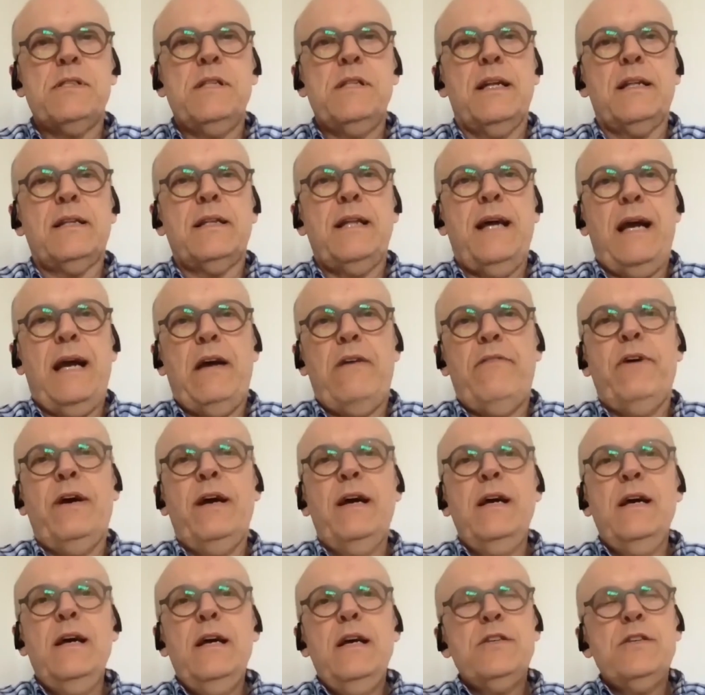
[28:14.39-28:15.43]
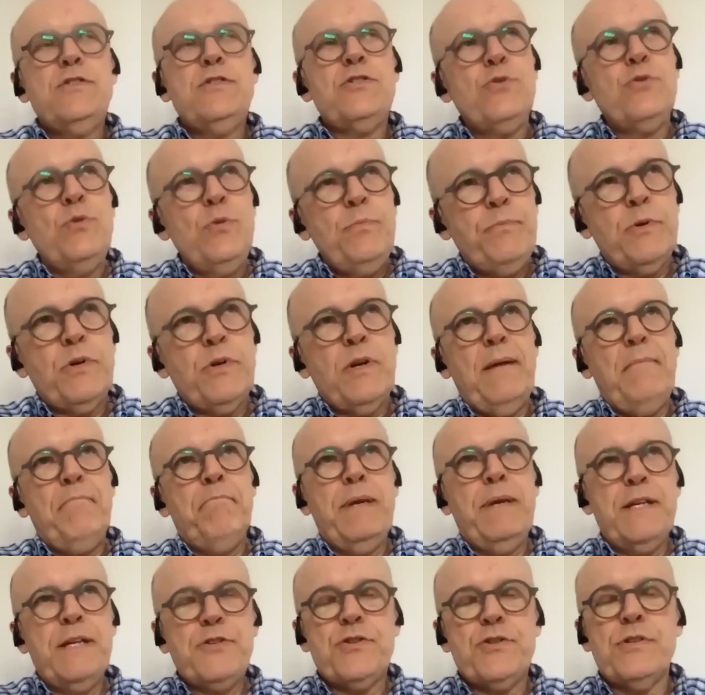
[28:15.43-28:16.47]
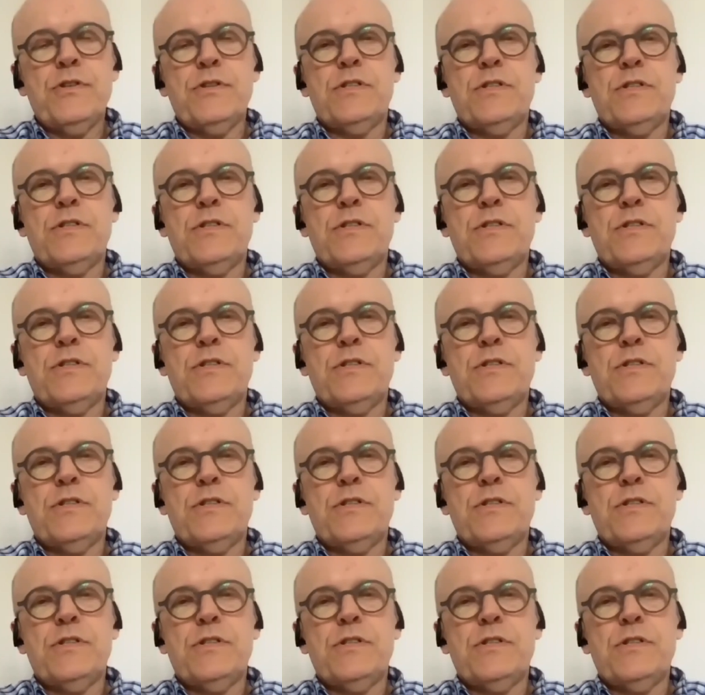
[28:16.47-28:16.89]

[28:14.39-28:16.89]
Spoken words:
that have super ambitious